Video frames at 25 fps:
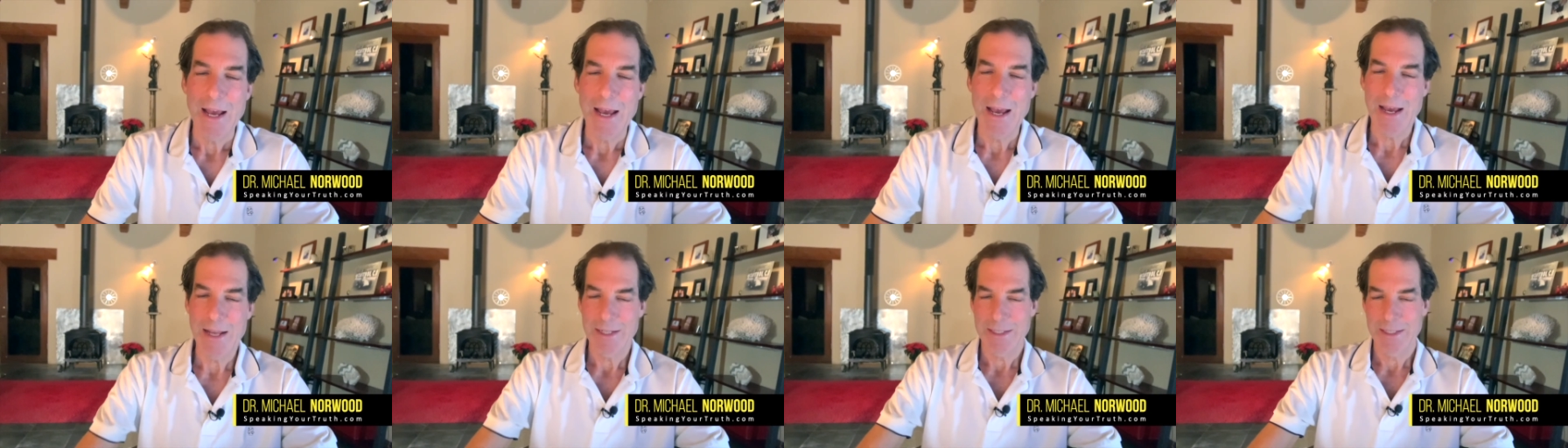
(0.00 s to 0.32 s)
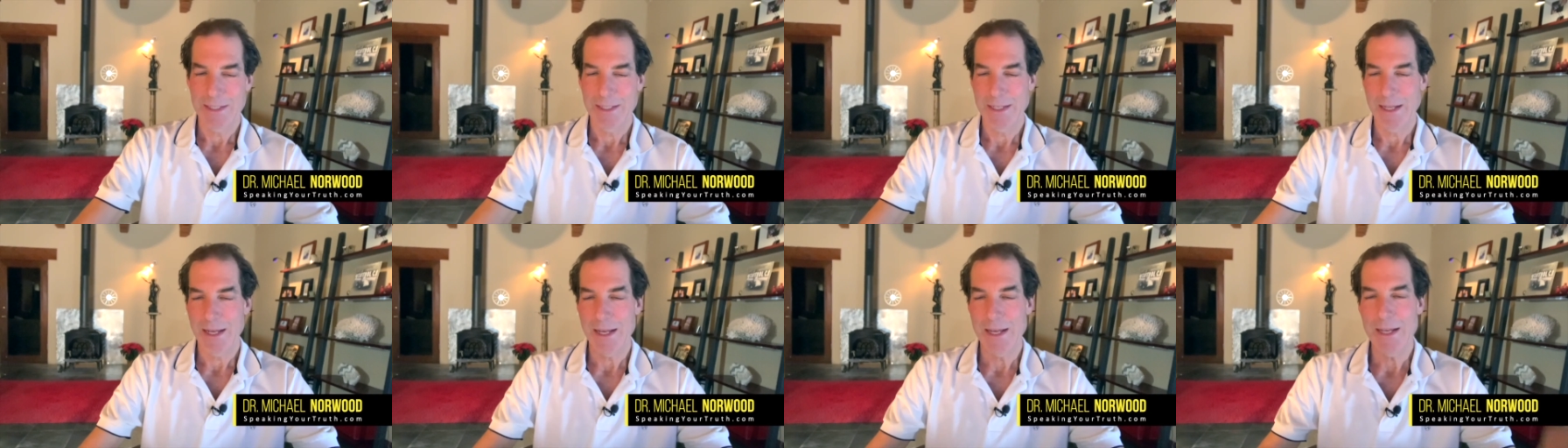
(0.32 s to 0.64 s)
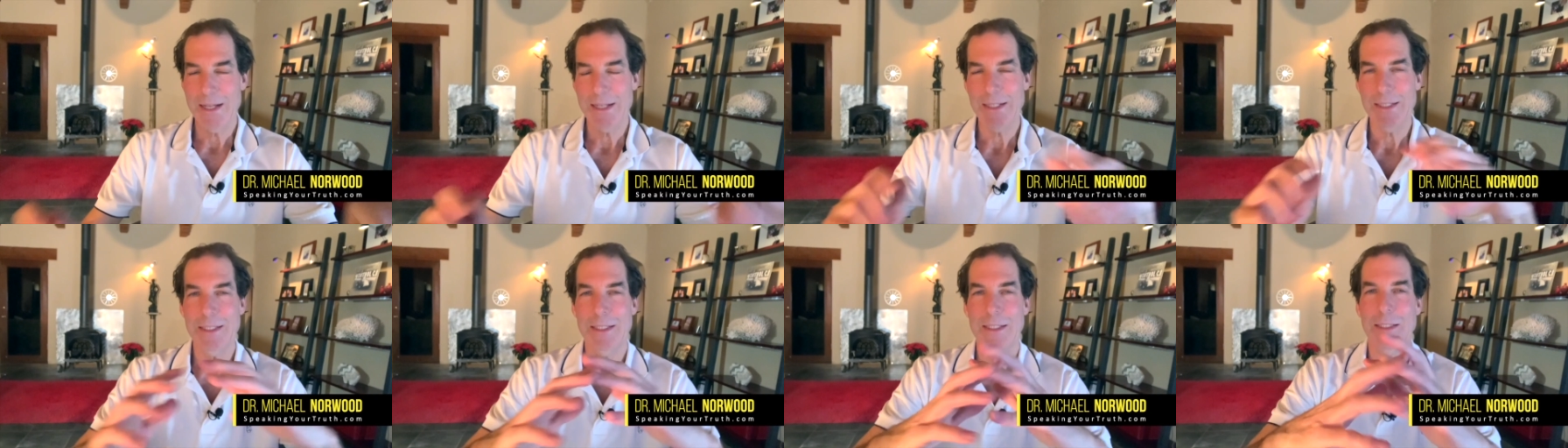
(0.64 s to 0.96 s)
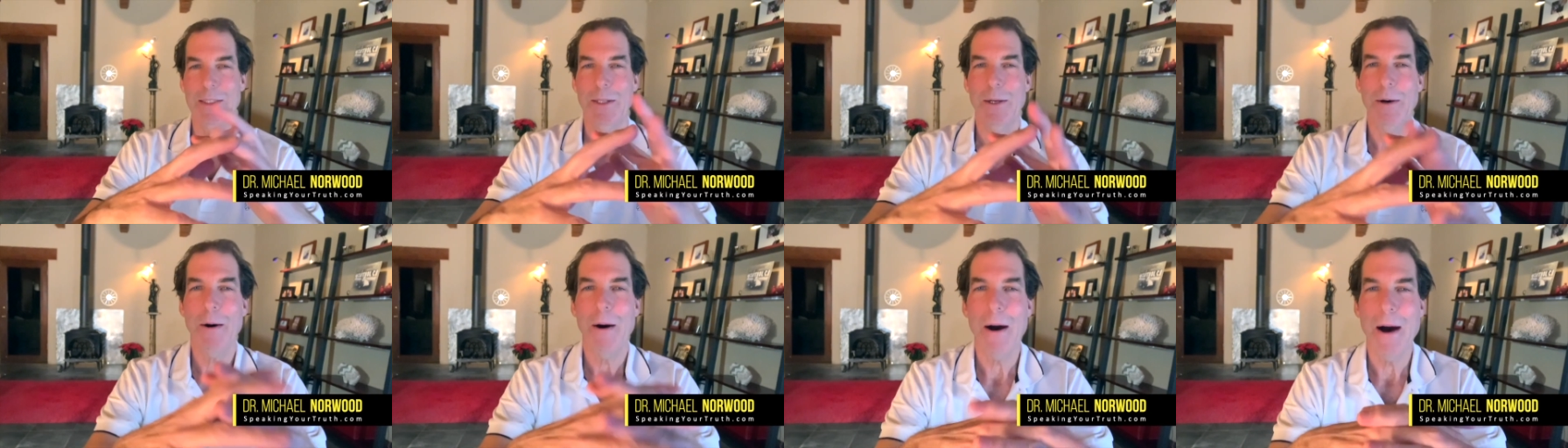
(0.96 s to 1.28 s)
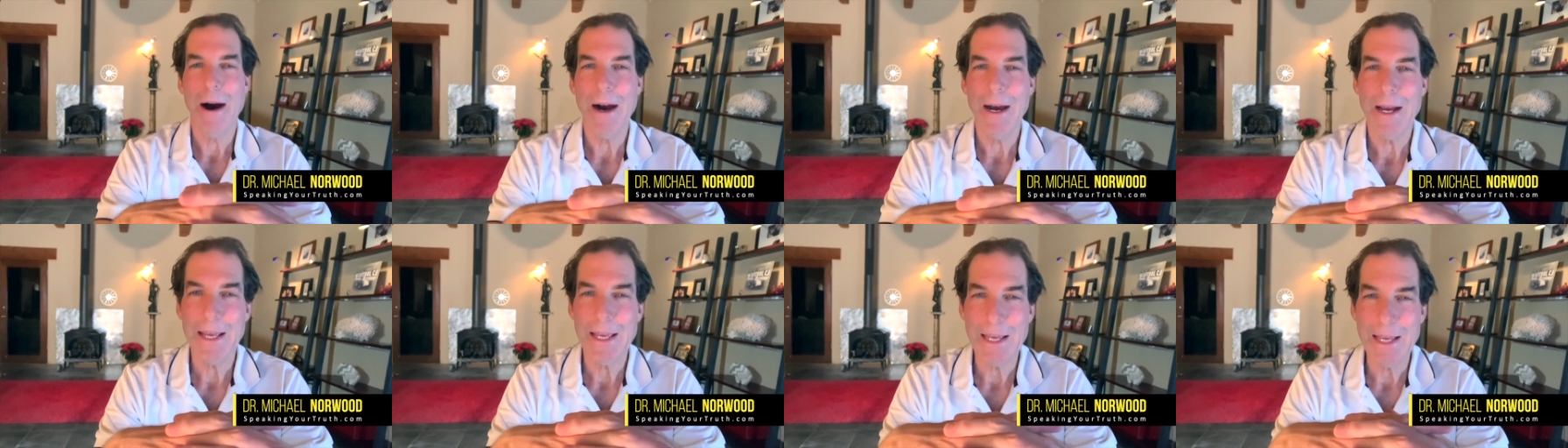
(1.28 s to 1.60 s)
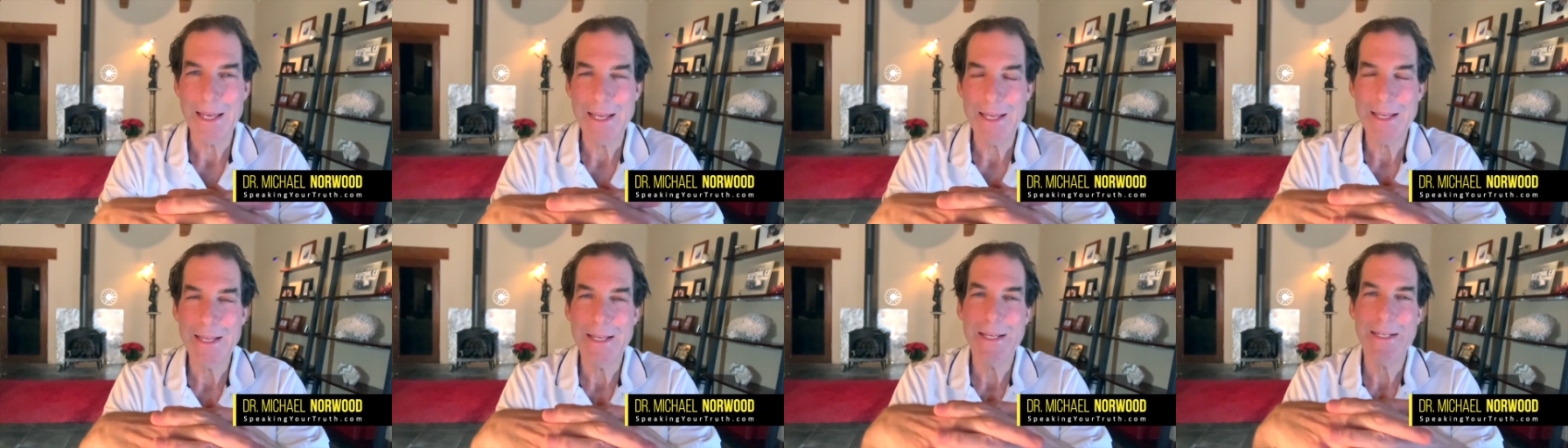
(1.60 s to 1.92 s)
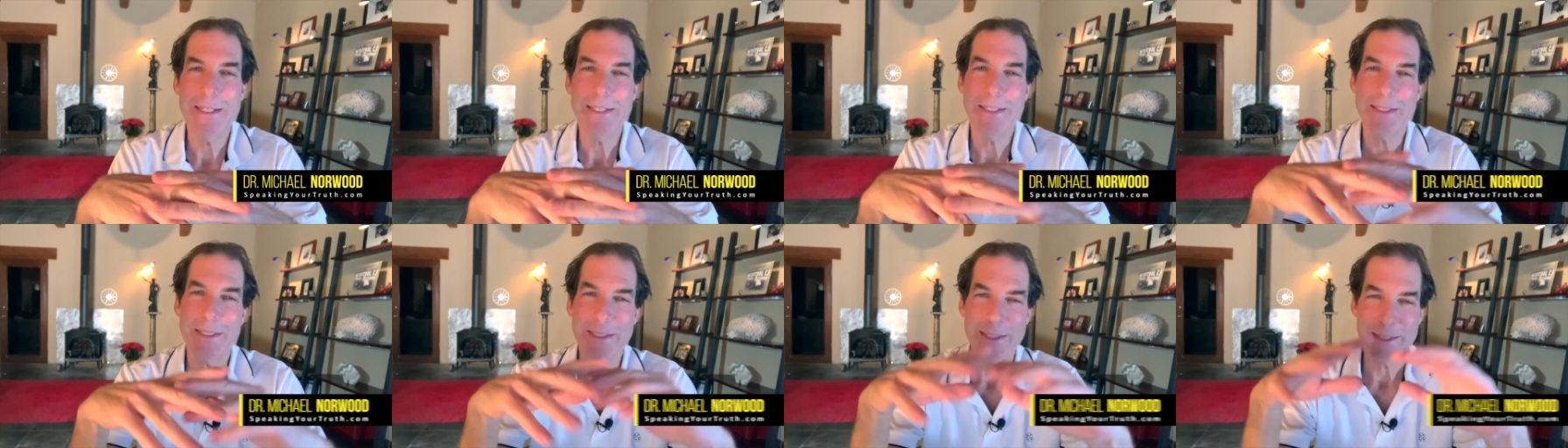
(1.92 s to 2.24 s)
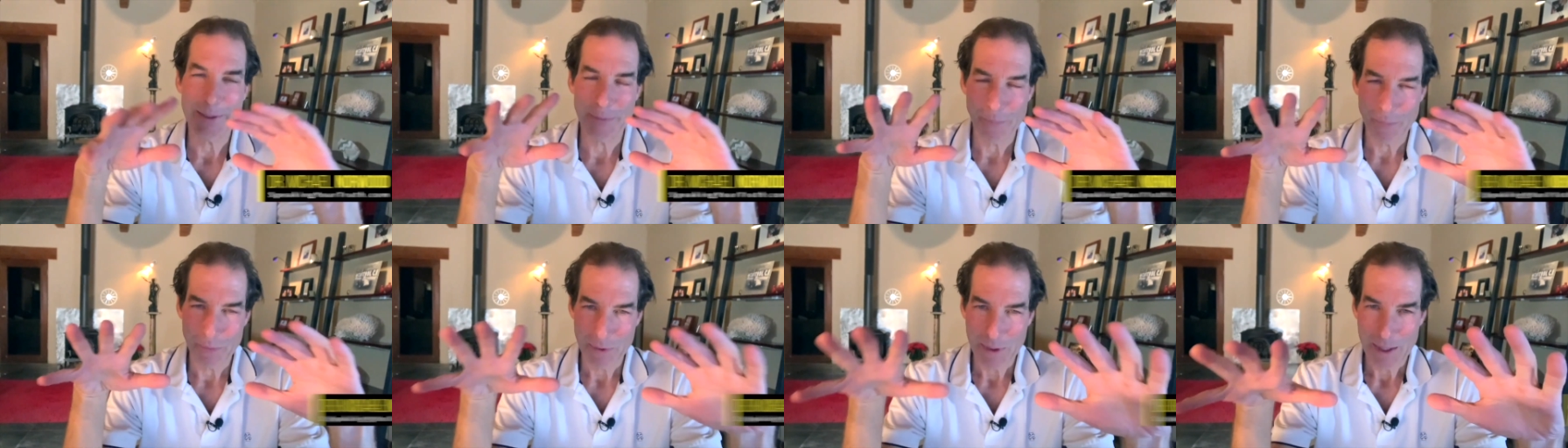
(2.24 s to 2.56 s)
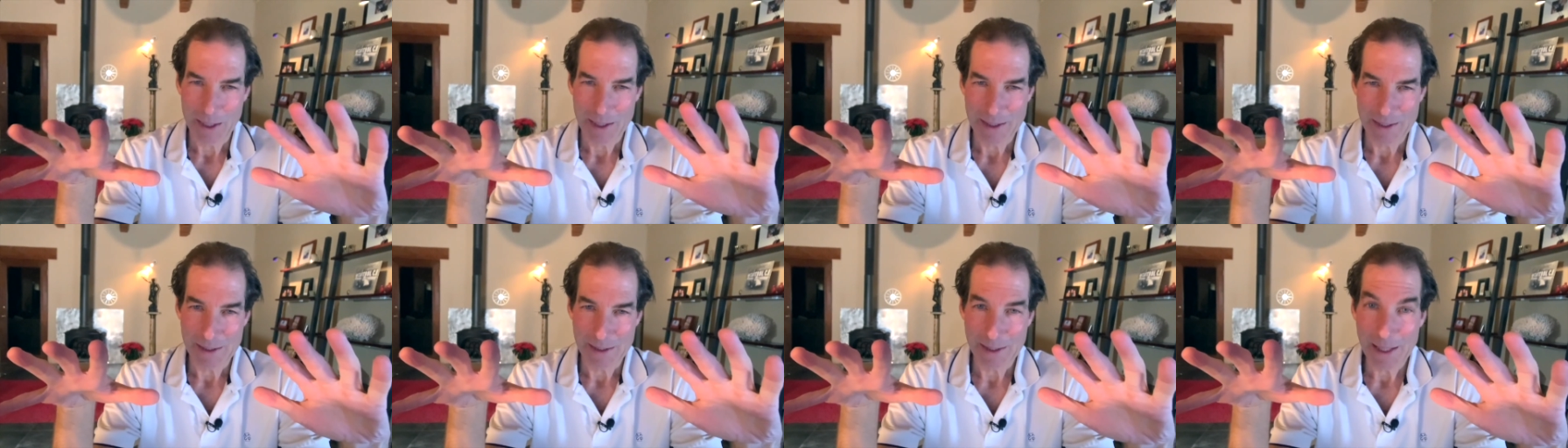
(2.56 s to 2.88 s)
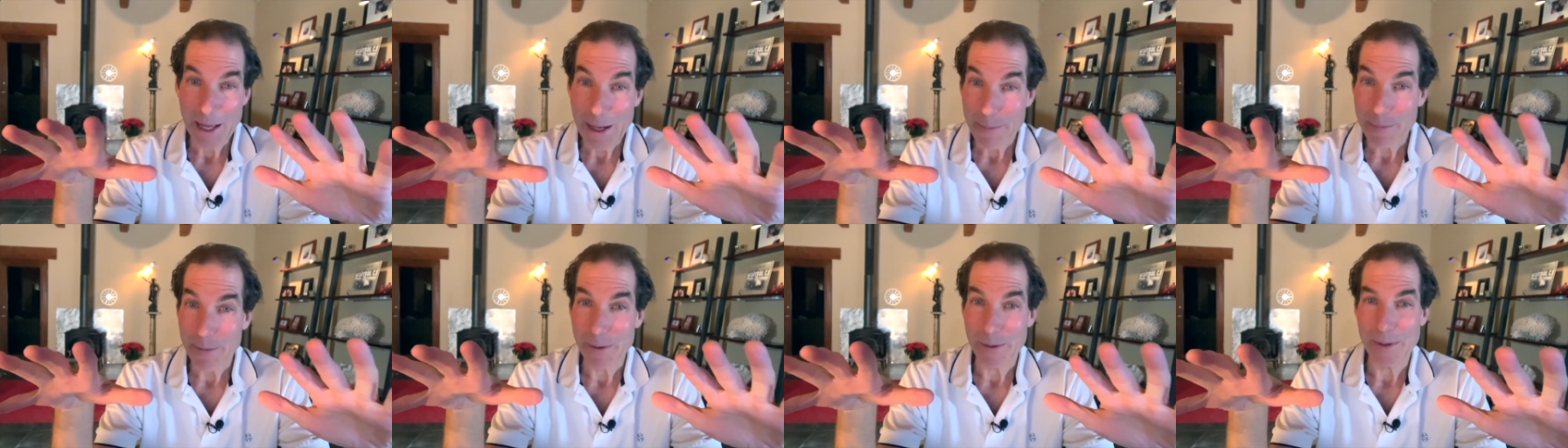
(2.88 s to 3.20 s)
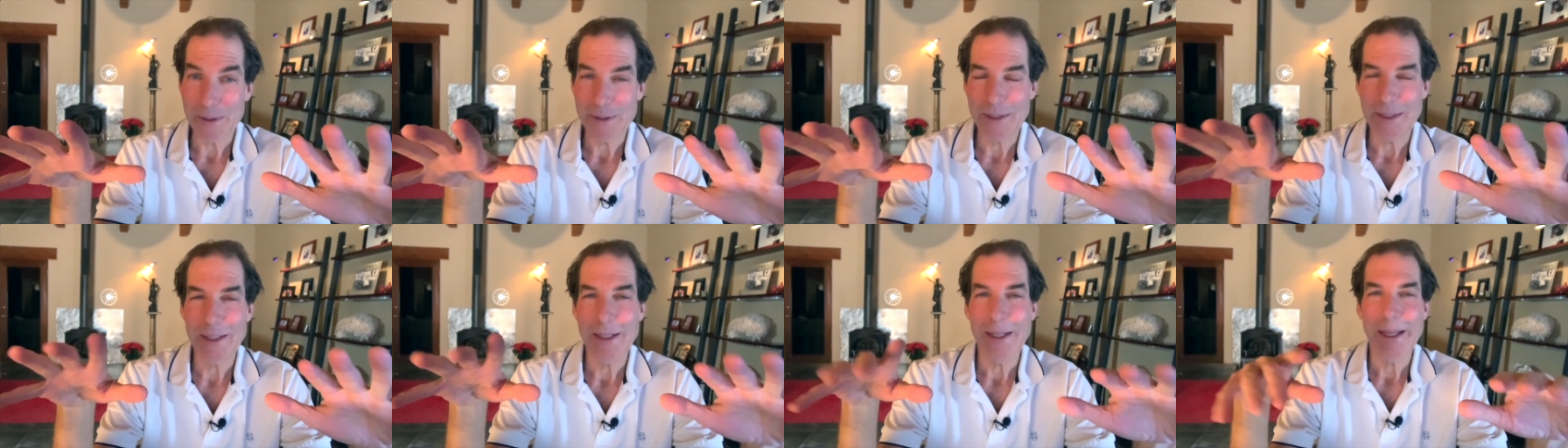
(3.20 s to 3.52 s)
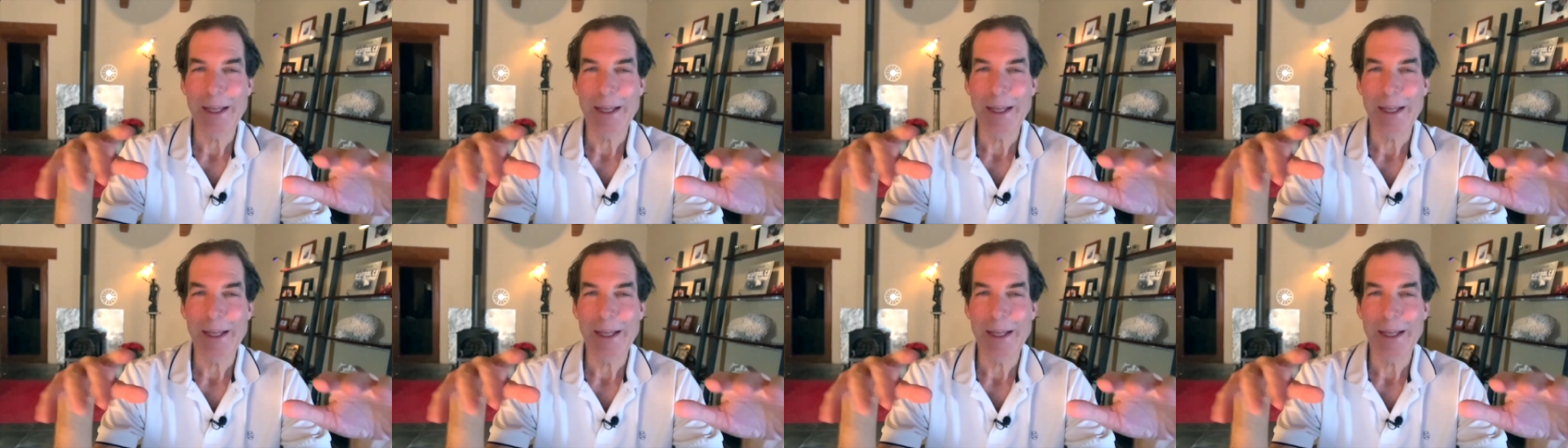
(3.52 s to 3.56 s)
And today's talk is labeled